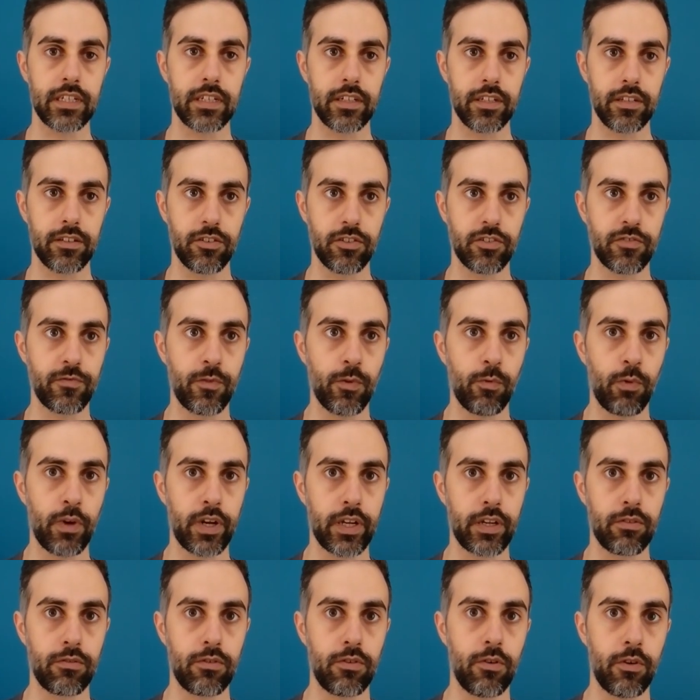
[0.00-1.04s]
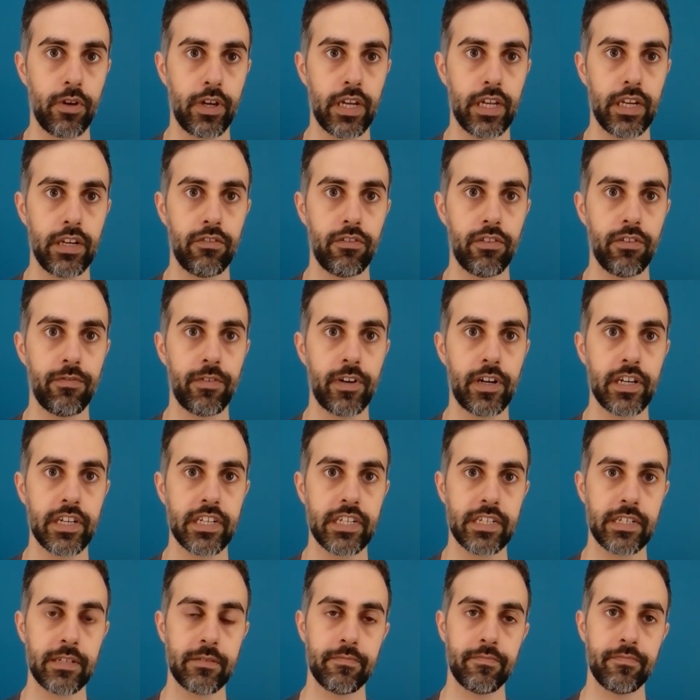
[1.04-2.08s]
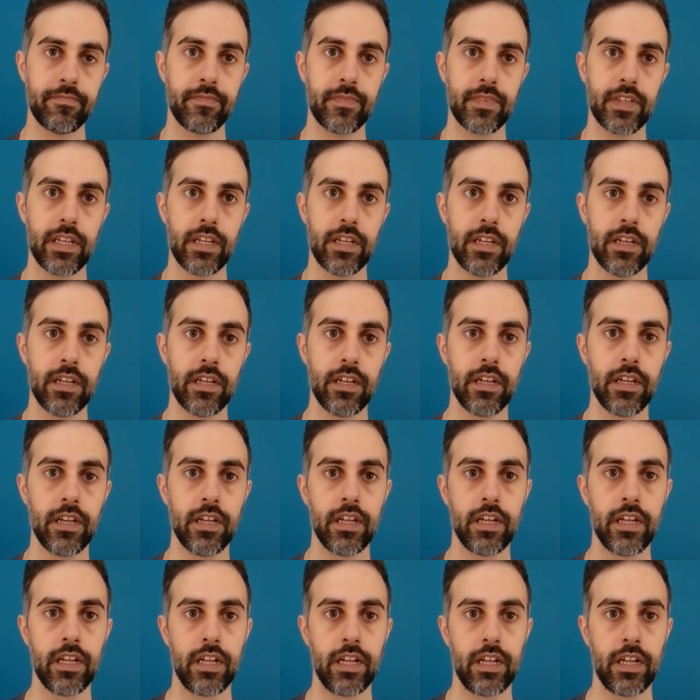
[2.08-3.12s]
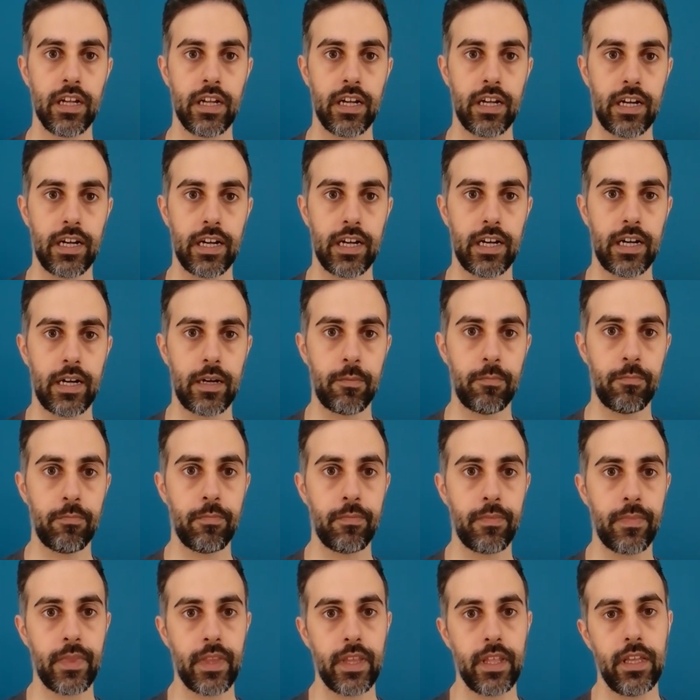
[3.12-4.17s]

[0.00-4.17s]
useful when going in reverse. Another